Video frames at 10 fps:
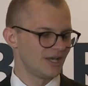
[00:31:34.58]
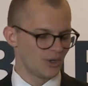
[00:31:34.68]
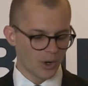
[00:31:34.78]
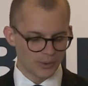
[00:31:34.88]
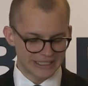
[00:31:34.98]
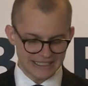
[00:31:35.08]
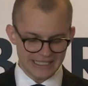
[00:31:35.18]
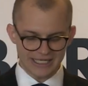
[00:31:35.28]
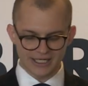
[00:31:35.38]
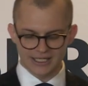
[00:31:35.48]
What we
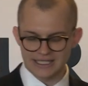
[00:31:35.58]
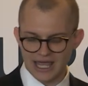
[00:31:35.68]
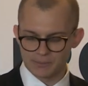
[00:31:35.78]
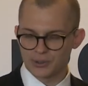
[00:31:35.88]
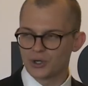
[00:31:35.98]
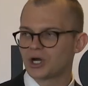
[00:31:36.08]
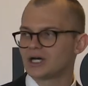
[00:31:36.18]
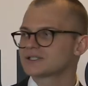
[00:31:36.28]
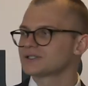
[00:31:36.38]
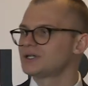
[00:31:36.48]
see here is that the
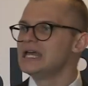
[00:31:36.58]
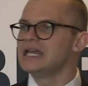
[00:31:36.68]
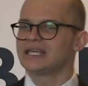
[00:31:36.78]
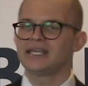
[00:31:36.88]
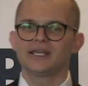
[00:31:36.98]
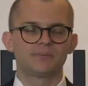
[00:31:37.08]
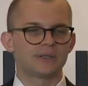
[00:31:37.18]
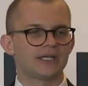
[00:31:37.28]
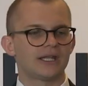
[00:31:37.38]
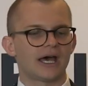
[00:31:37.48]
proconsul, he had
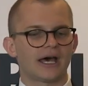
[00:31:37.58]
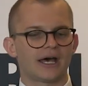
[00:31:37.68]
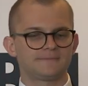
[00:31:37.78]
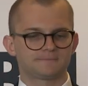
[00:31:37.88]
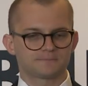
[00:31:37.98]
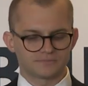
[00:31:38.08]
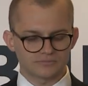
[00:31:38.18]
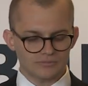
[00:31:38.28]
been, up